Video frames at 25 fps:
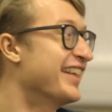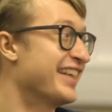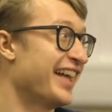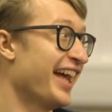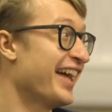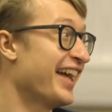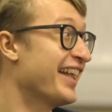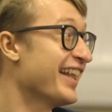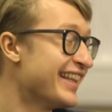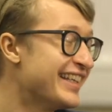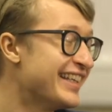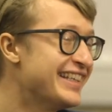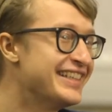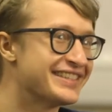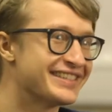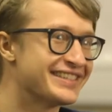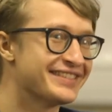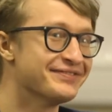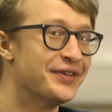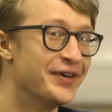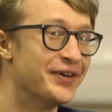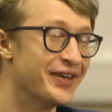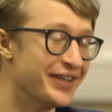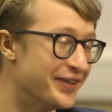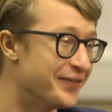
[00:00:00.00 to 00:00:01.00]
at least
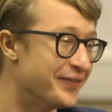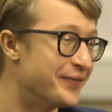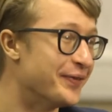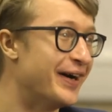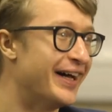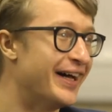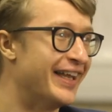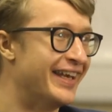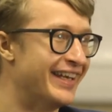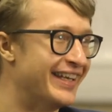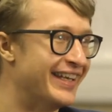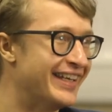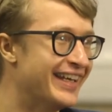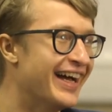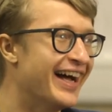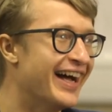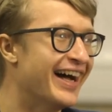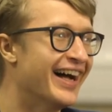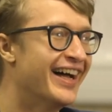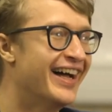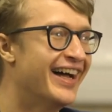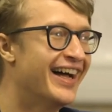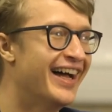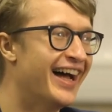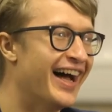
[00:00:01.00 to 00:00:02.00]
more than one. Yeah.
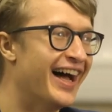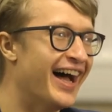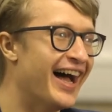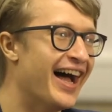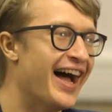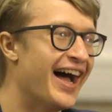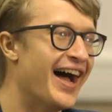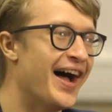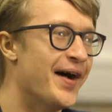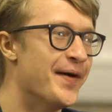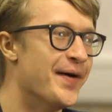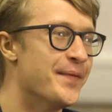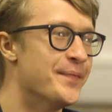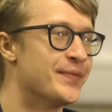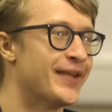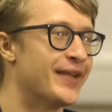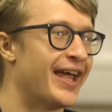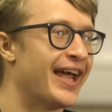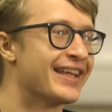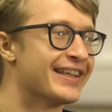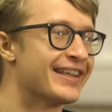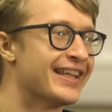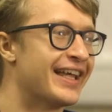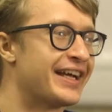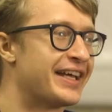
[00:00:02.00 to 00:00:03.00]
yeah. Um,
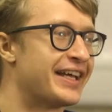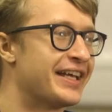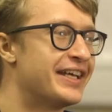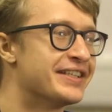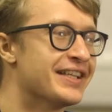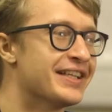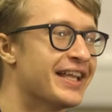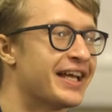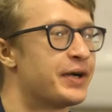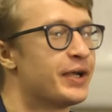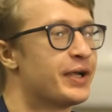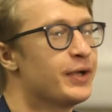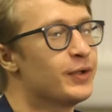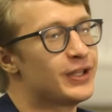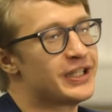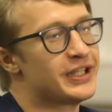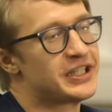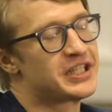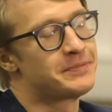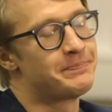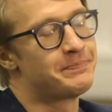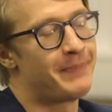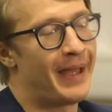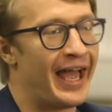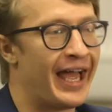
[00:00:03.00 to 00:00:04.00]
and like it like it'll
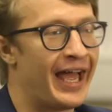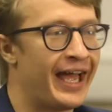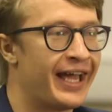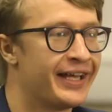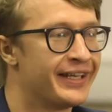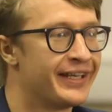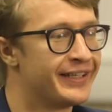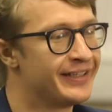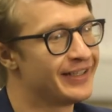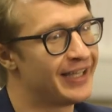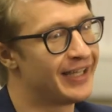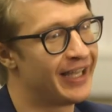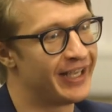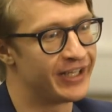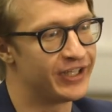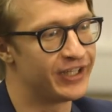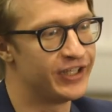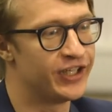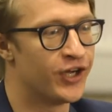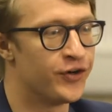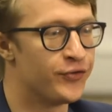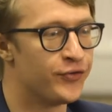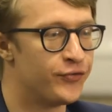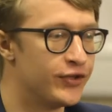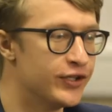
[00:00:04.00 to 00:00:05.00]
span like
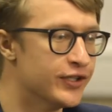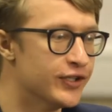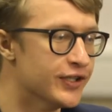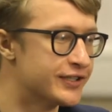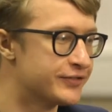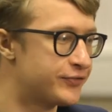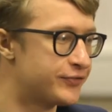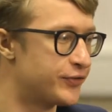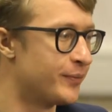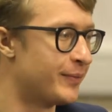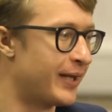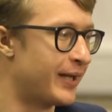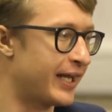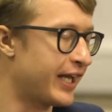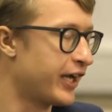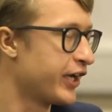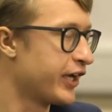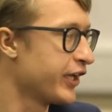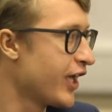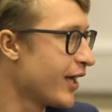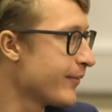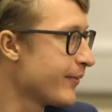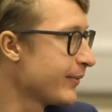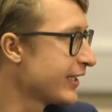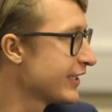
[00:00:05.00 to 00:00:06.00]
you know fields from like
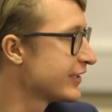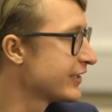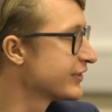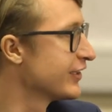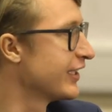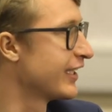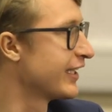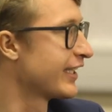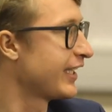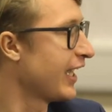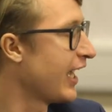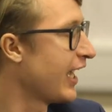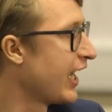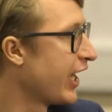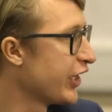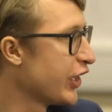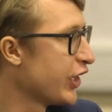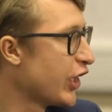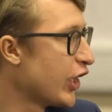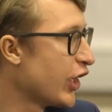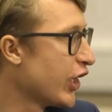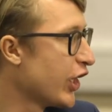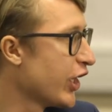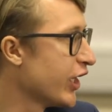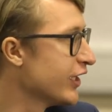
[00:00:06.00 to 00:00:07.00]
economics to like
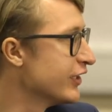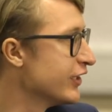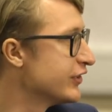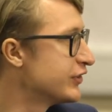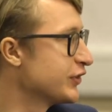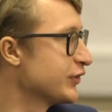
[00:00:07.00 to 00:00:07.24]
IR